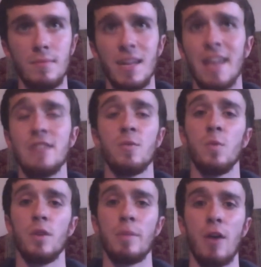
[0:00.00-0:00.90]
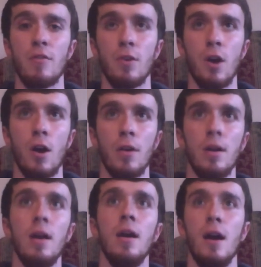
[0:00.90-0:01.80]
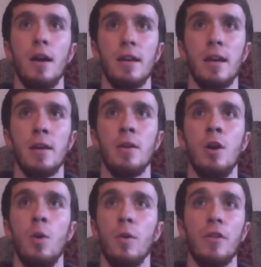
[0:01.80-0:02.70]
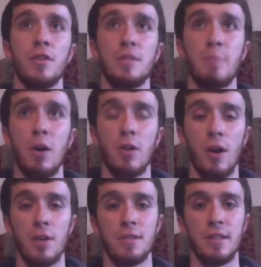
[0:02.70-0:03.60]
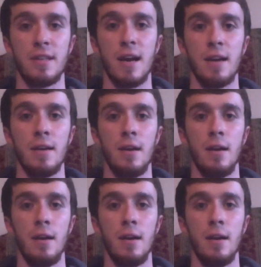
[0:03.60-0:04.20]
He's a really powerful card. Again, with all the spell cards in the deck,